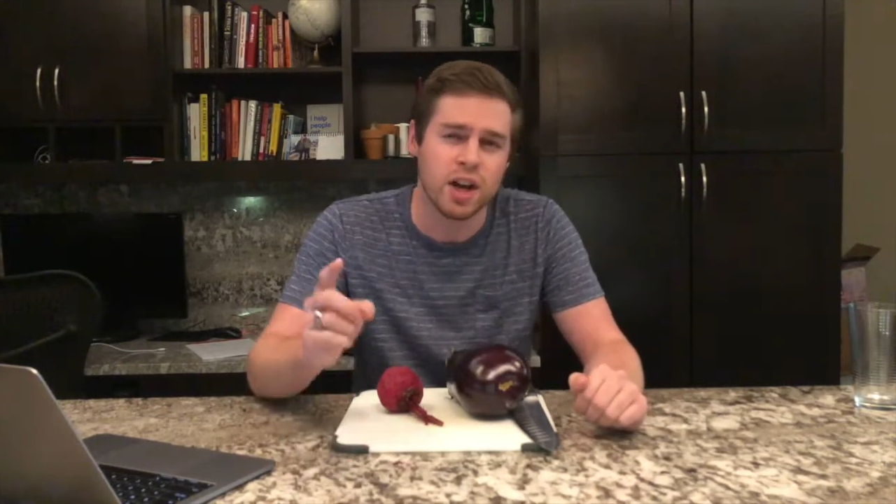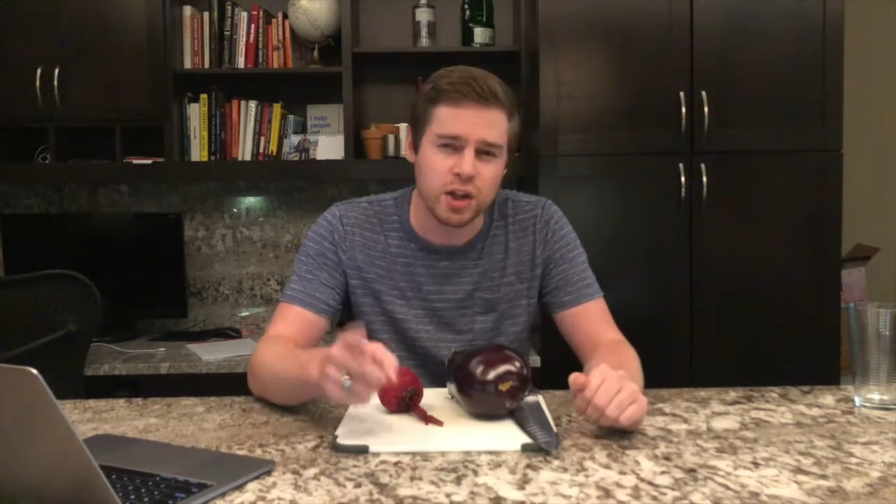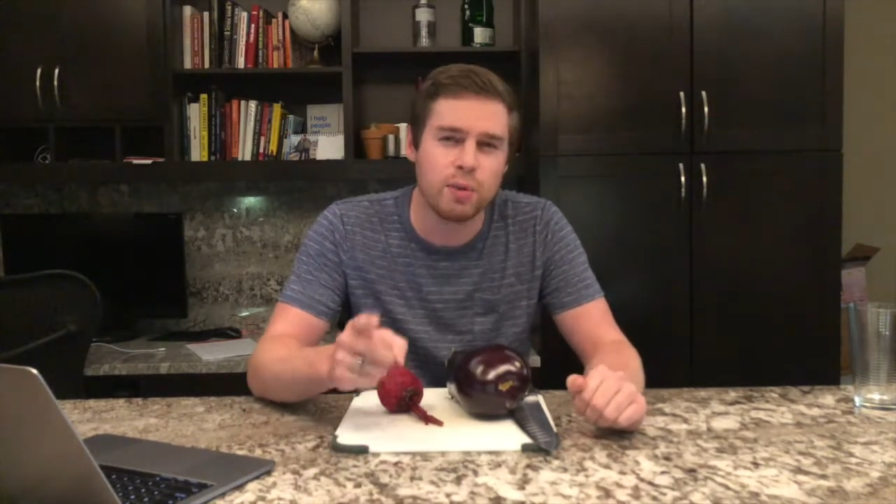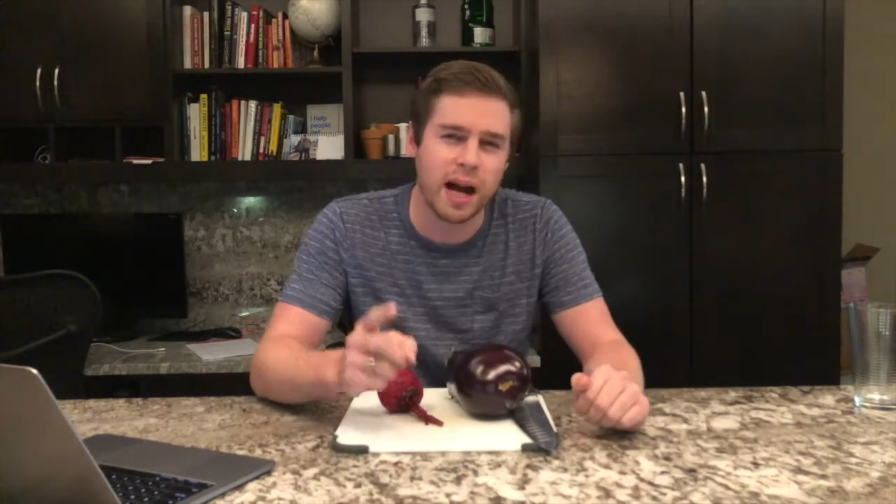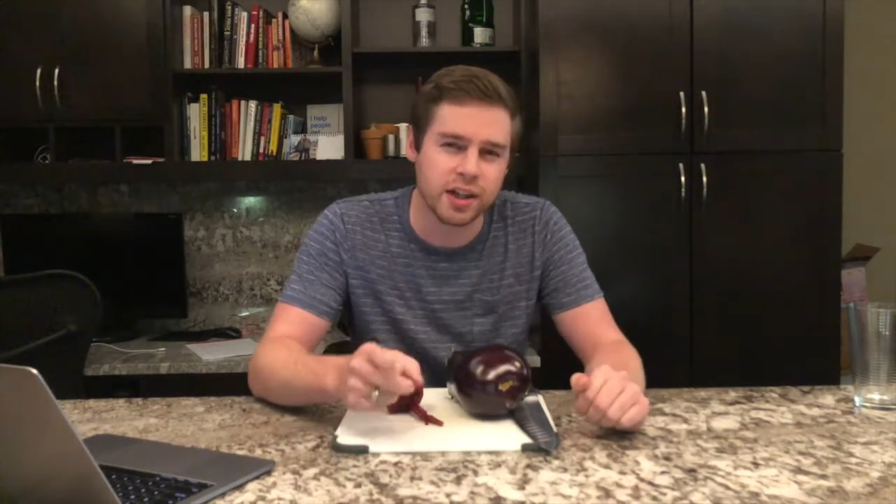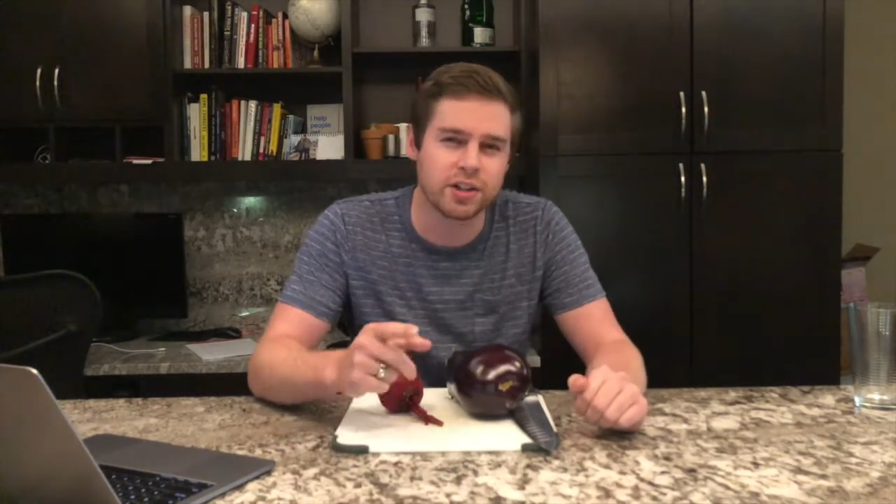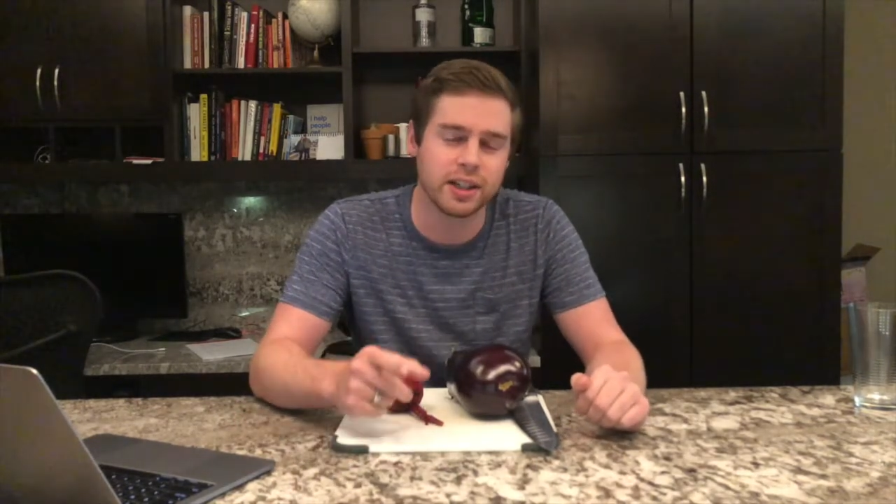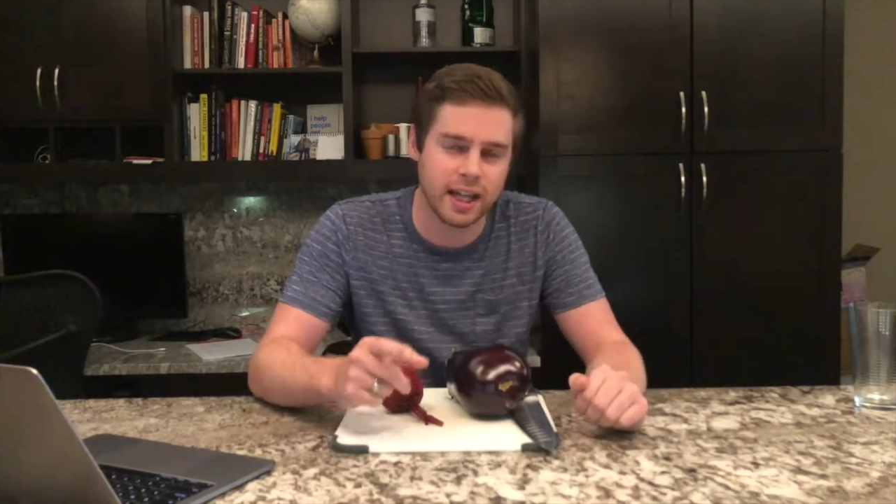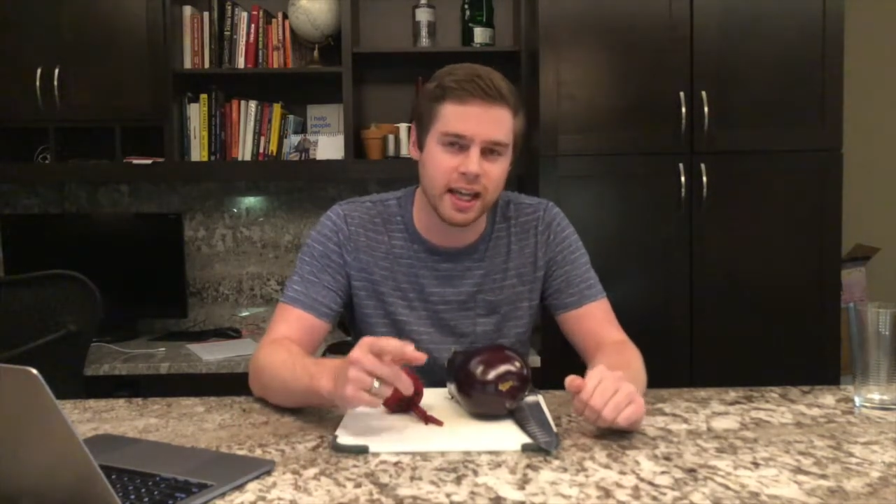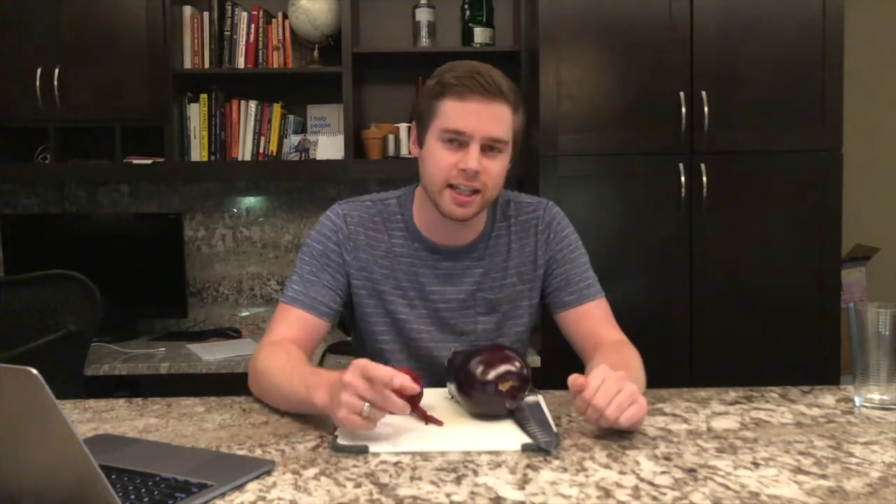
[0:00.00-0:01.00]
you actually
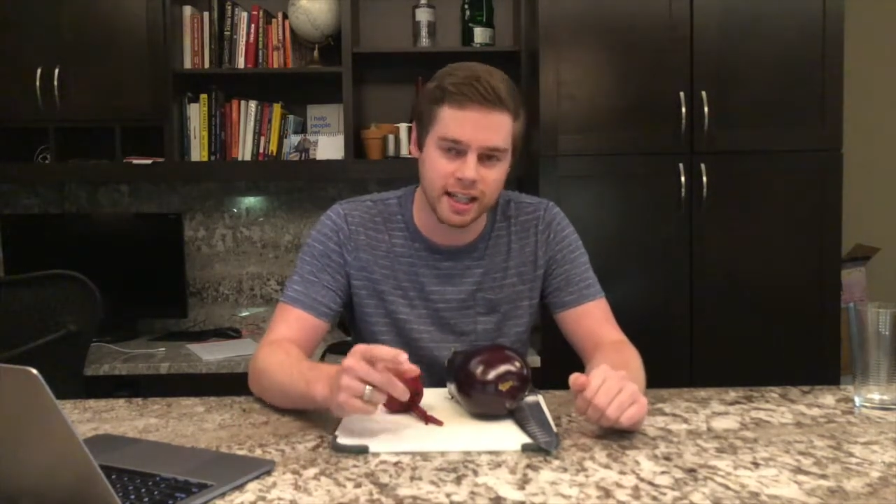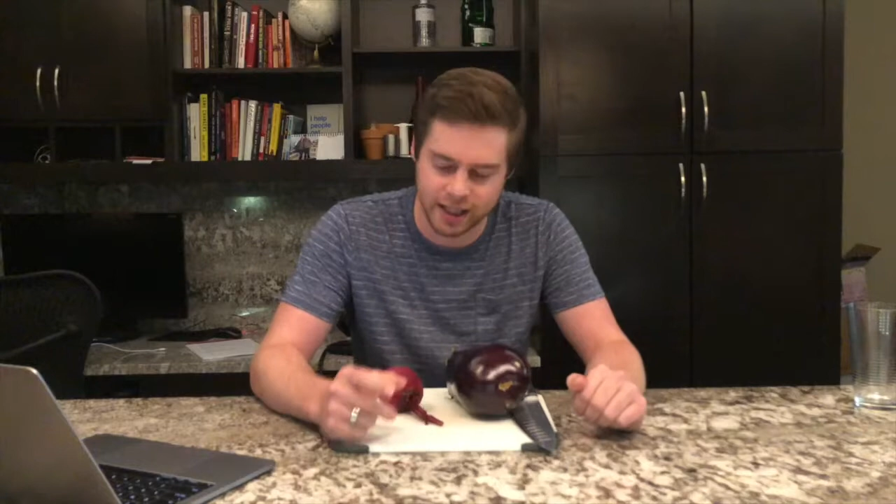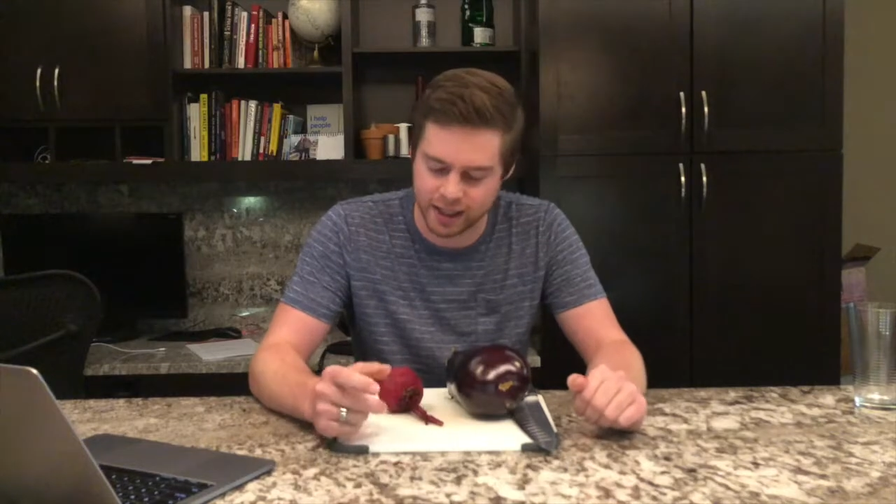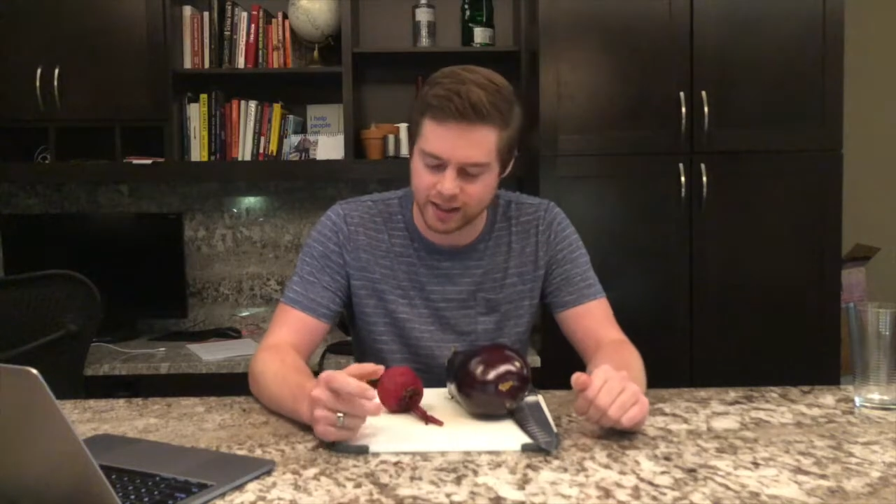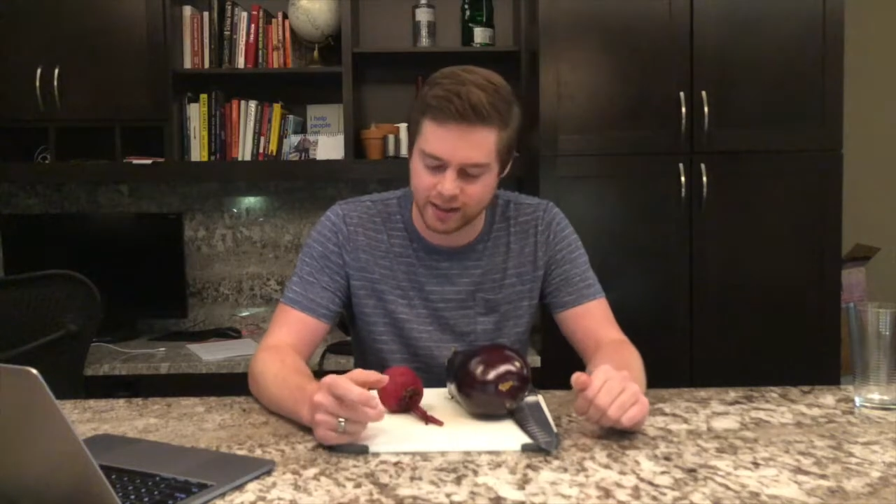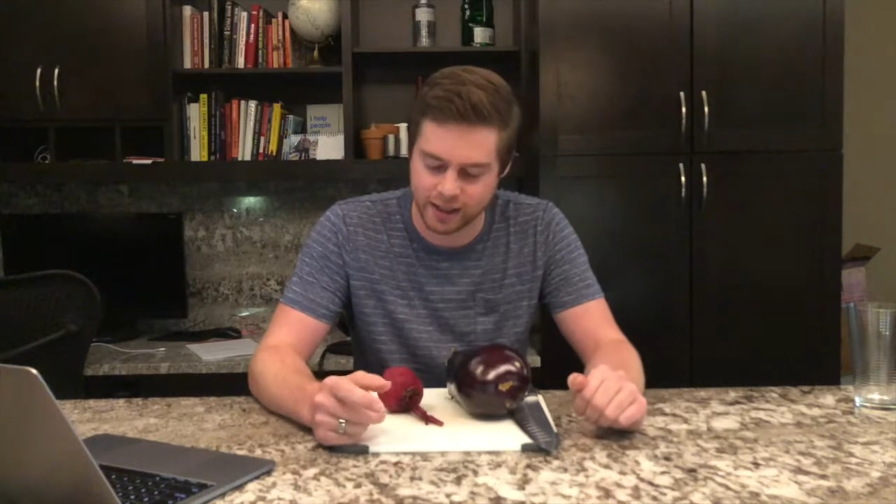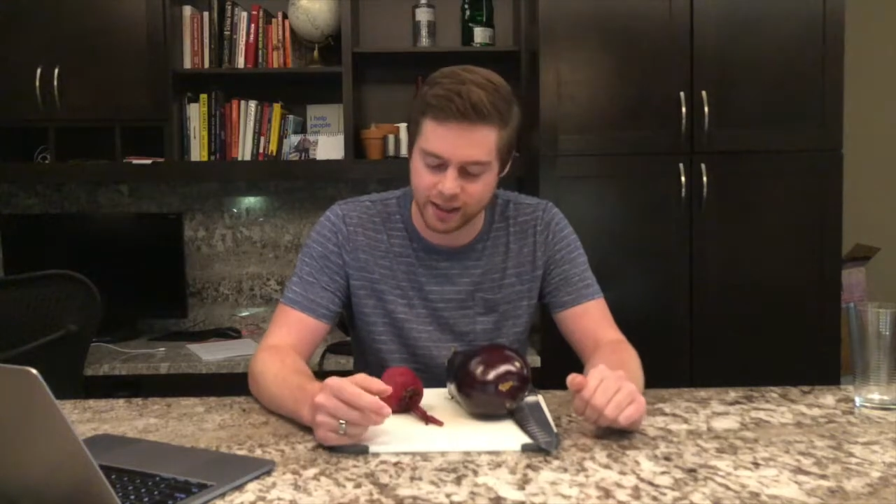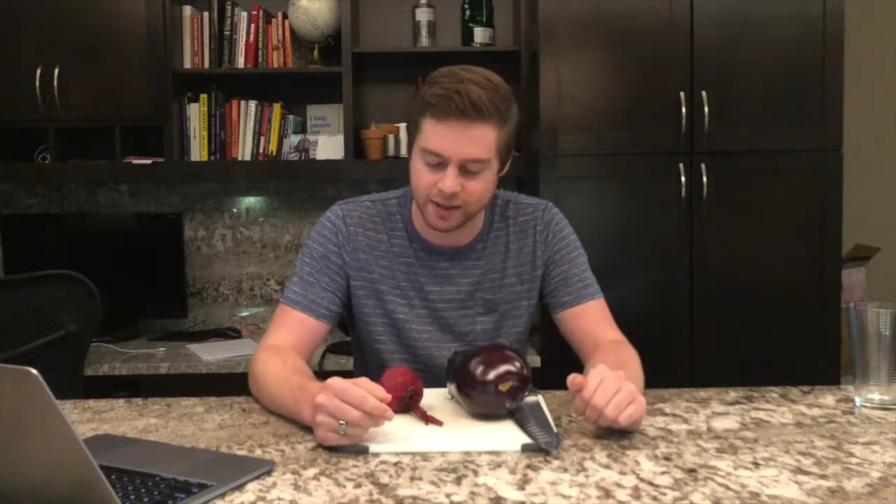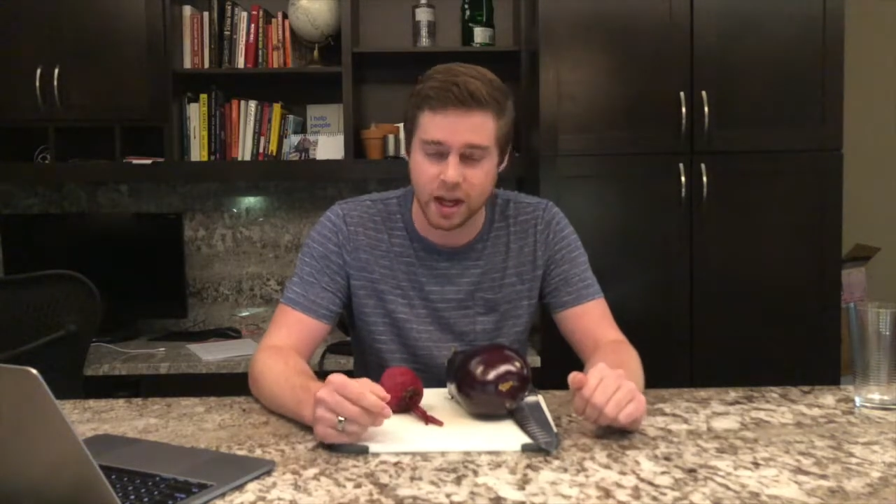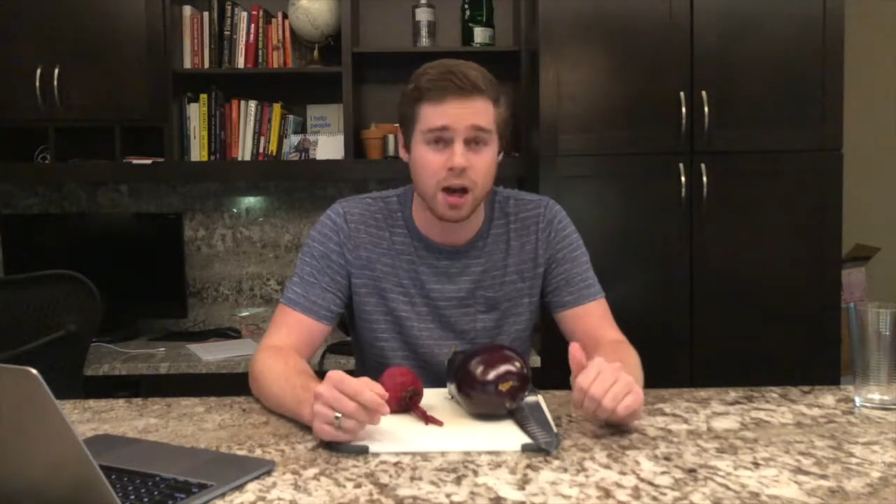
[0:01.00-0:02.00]
can eat these things.